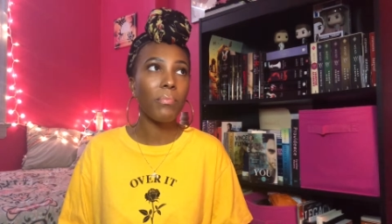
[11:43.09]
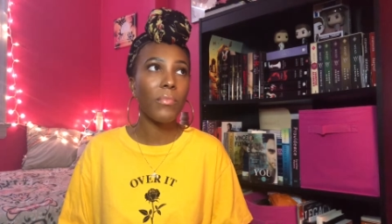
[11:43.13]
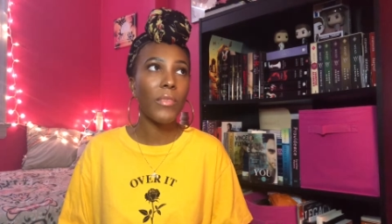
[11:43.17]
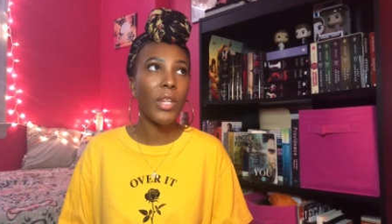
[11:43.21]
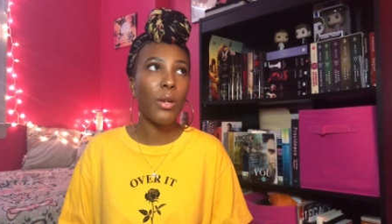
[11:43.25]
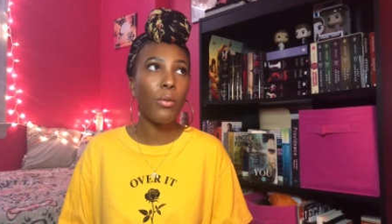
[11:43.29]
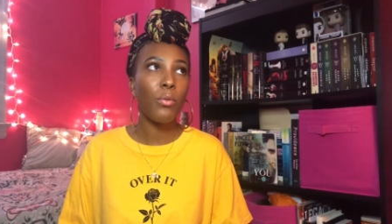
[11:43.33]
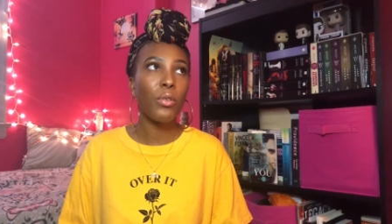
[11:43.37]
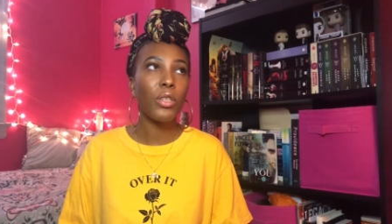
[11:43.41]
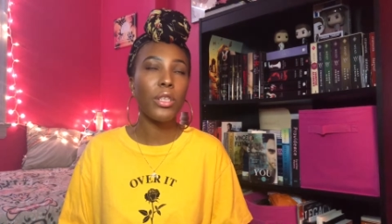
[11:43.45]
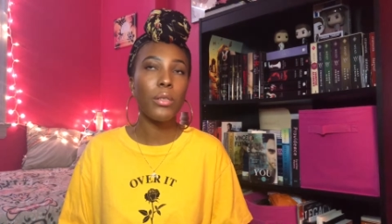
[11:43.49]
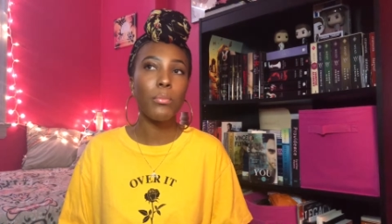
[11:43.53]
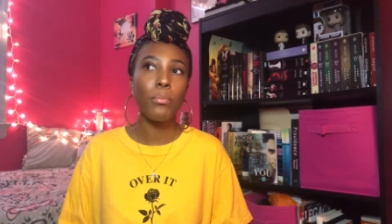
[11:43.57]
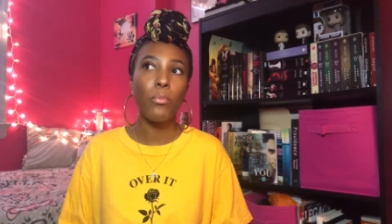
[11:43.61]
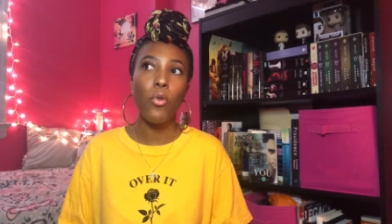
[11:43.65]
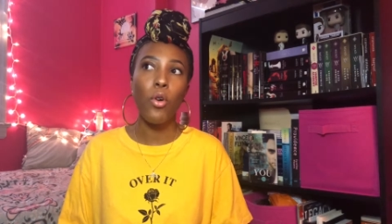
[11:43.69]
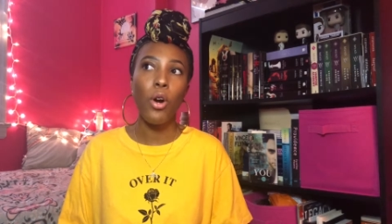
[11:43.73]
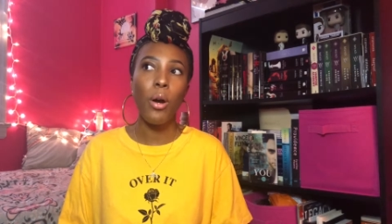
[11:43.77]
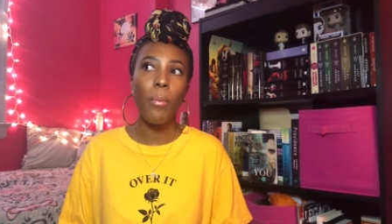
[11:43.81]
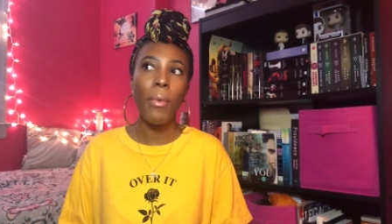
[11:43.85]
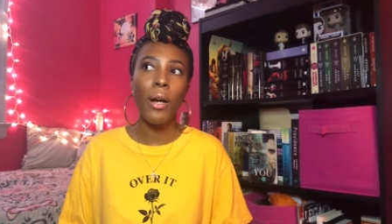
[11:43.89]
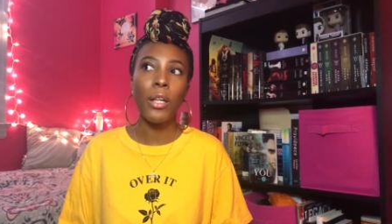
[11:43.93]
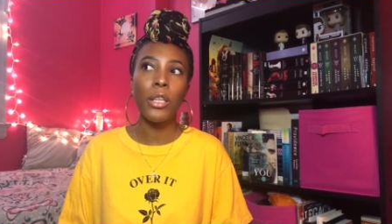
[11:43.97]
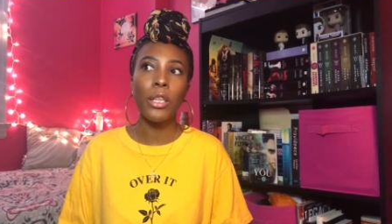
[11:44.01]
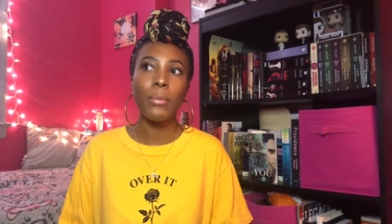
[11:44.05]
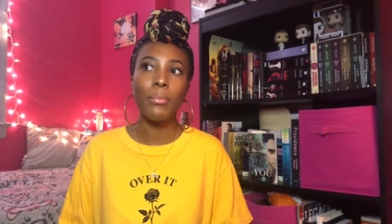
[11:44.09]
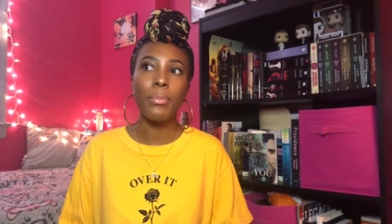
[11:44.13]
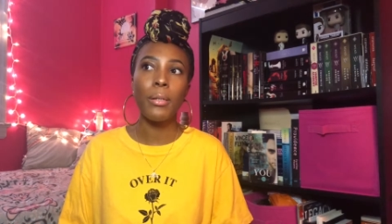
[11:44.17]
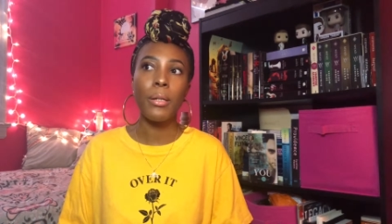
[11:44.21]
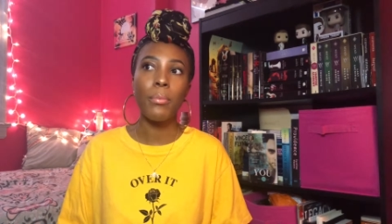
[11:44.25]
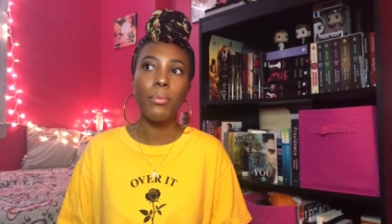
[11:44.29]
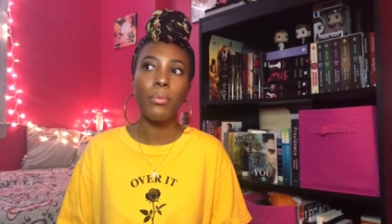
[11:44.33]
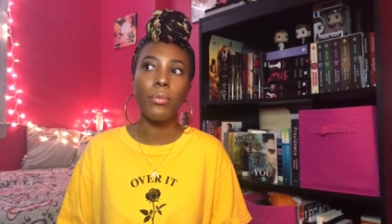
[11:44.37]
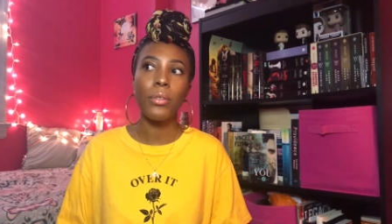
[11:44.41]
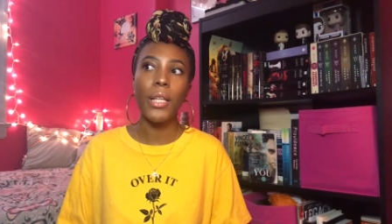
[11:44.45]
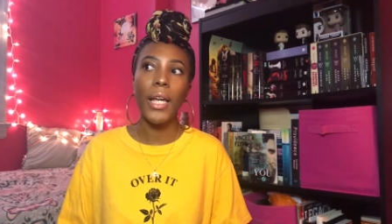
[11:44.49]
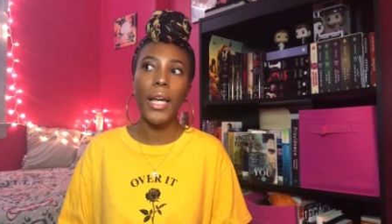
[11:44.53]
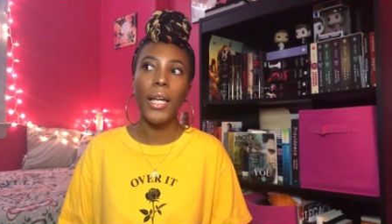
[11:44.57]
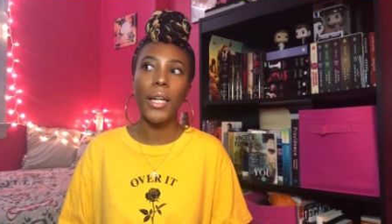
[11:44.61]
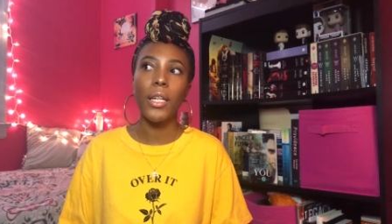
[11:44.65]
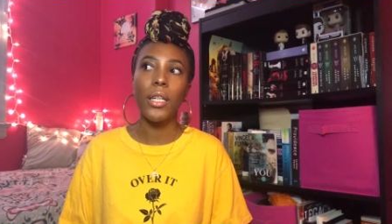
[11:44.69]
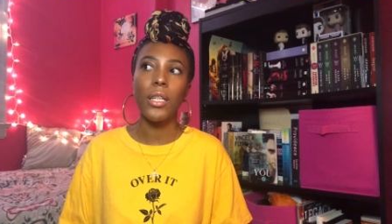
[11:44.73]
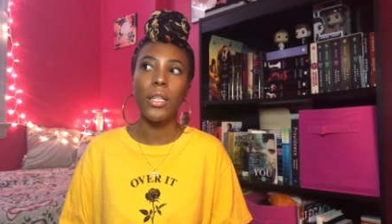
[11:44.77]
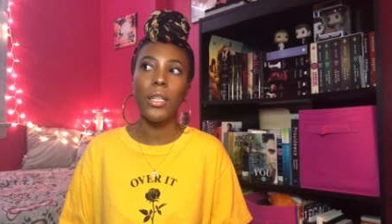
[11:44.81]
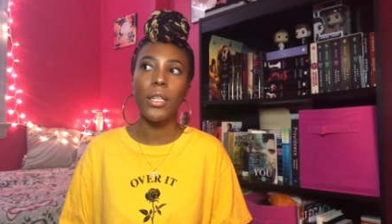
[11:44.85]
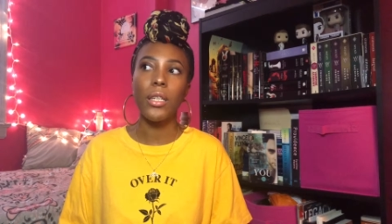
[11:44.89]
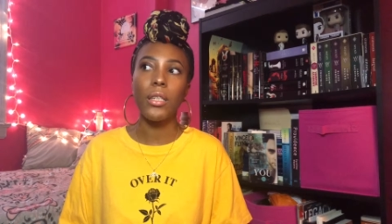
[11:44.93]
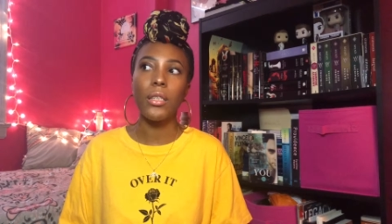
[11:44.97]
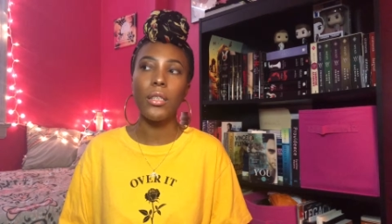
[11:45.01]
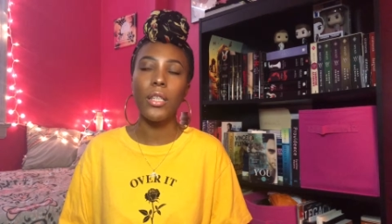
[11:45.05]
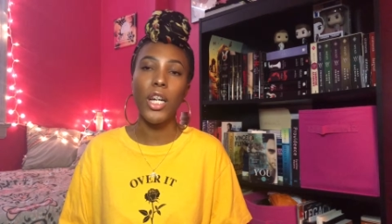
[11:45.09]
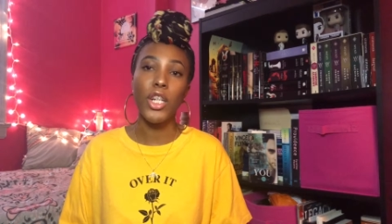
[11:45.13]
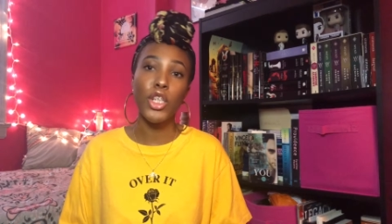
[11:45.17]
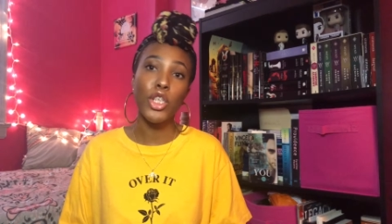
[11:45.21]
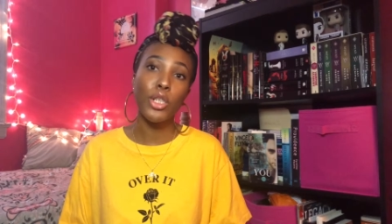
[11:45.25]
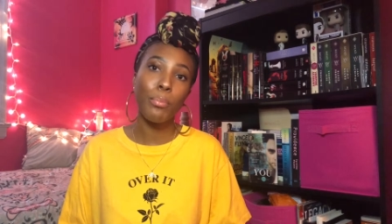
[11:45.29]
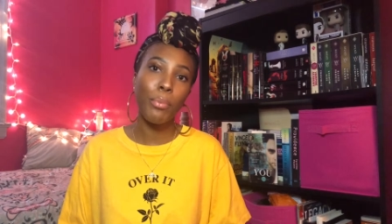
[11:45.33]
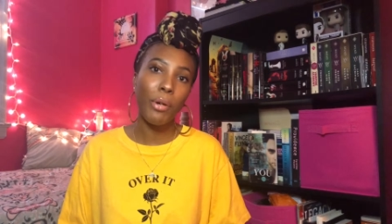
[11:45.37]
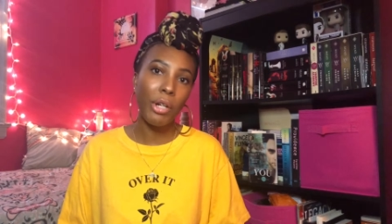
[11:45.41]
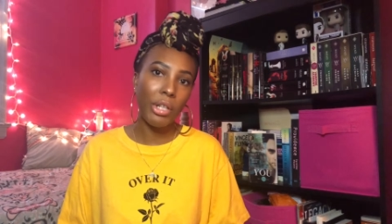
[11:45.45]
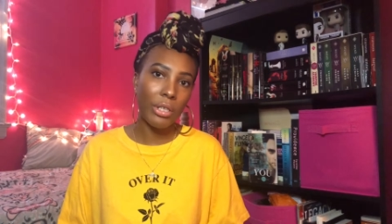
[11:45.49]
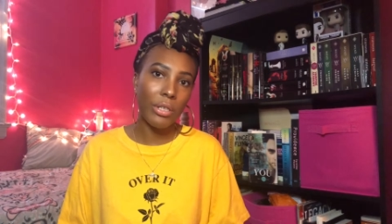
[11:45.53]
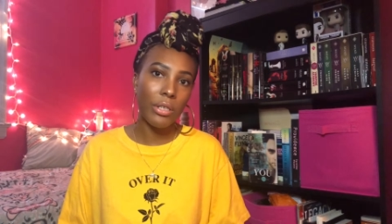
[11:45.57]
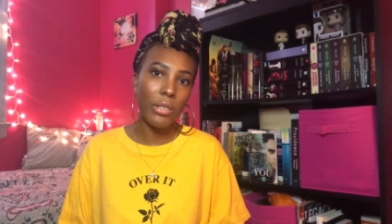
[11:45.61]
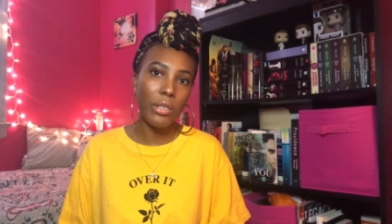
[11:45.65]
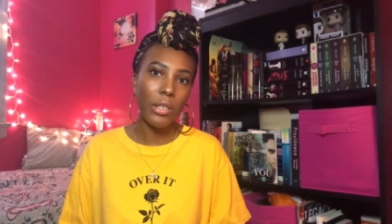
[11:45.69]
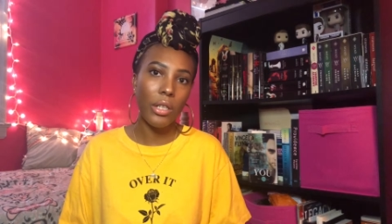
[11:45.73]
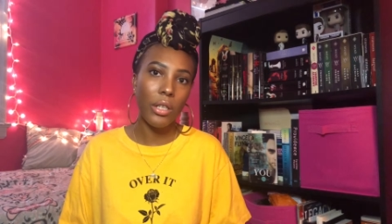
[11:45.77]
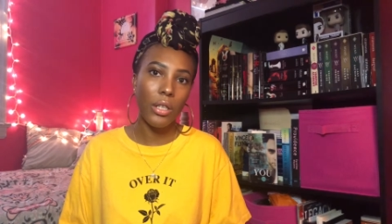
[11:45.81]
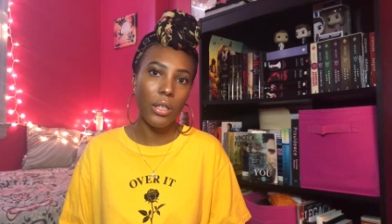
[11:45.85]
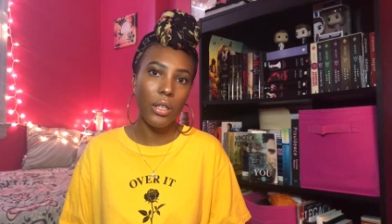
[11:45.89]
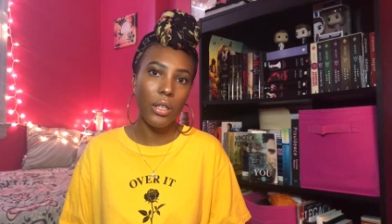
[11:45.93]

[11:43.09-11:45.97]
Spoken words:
It was more about the people that he touched personally.